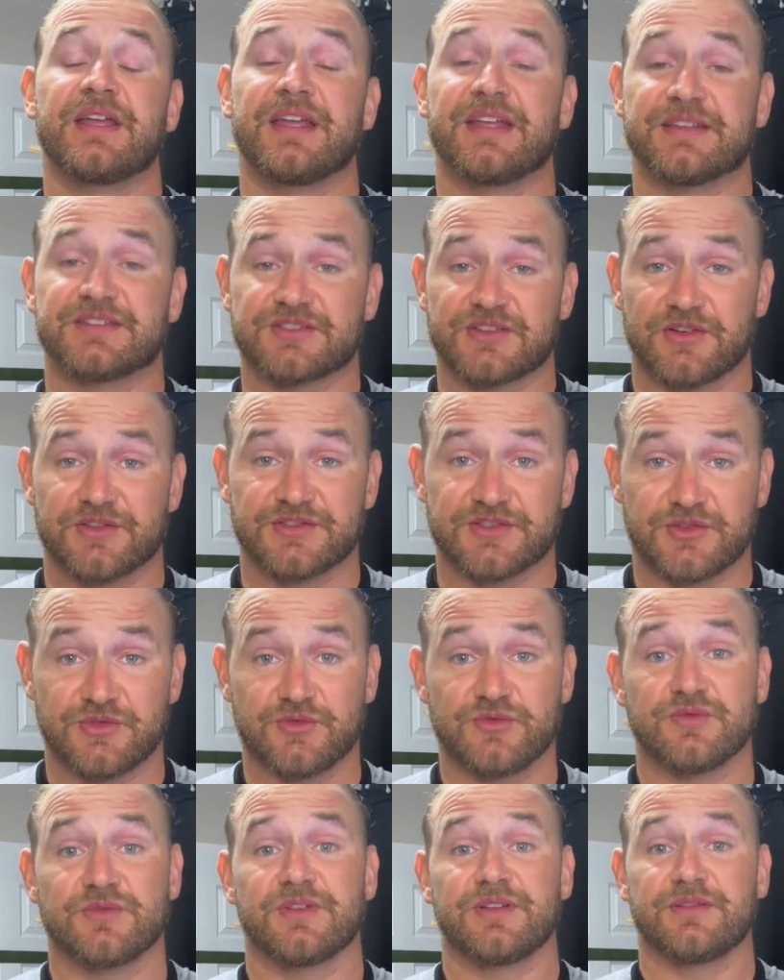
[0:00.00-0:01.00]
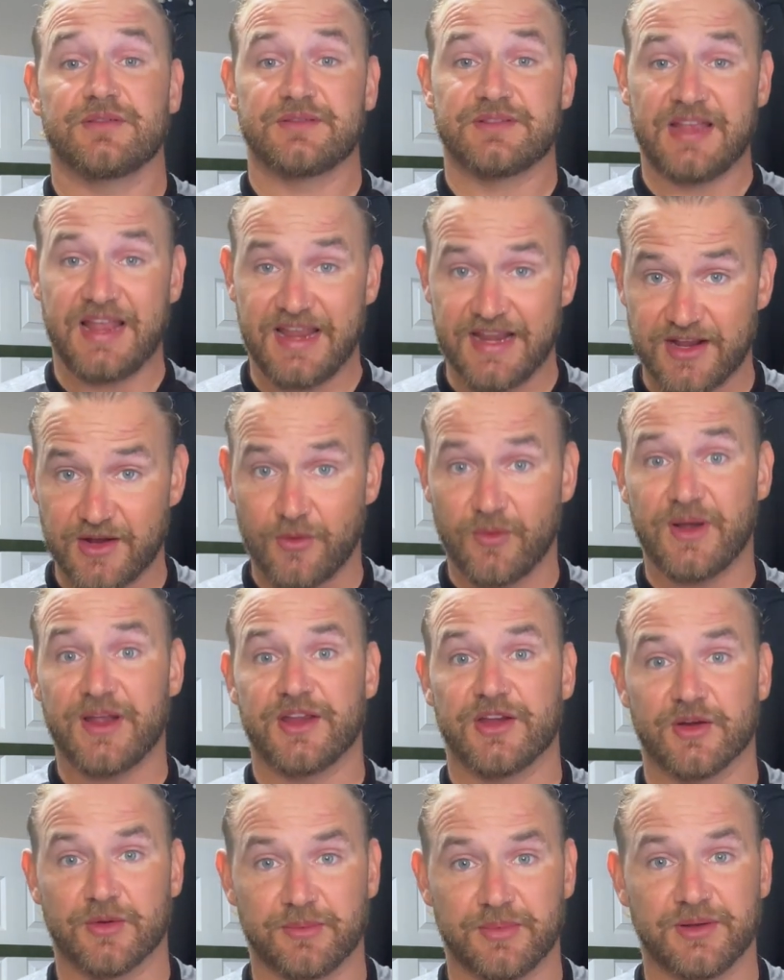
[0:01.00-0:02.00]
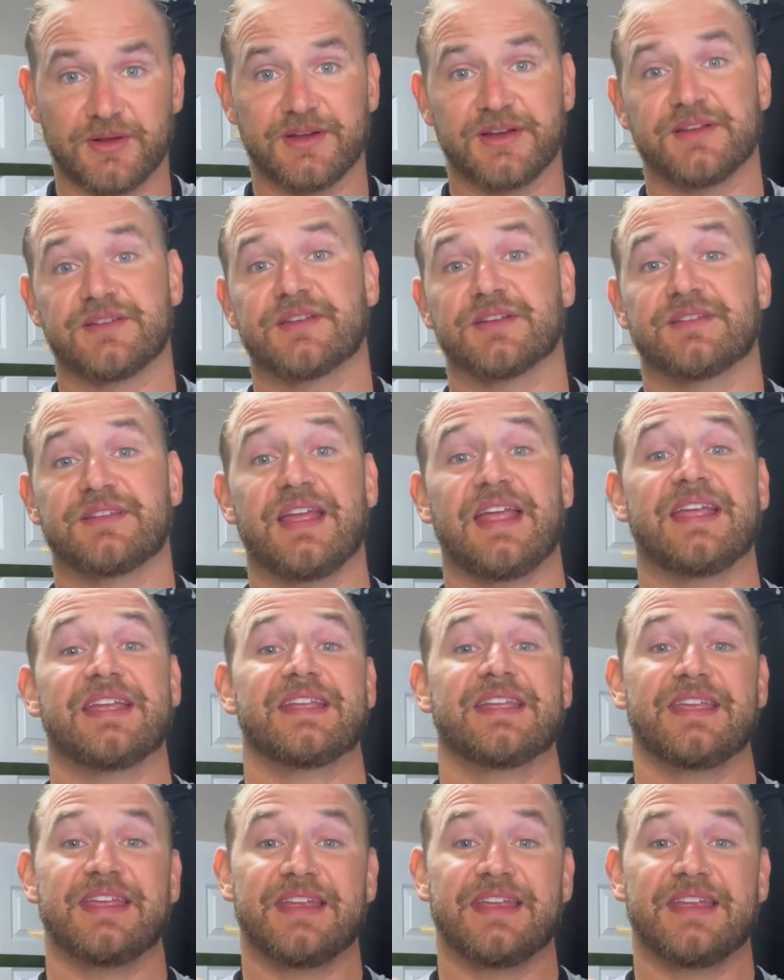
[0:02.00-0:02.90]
It starts to take away your ability to take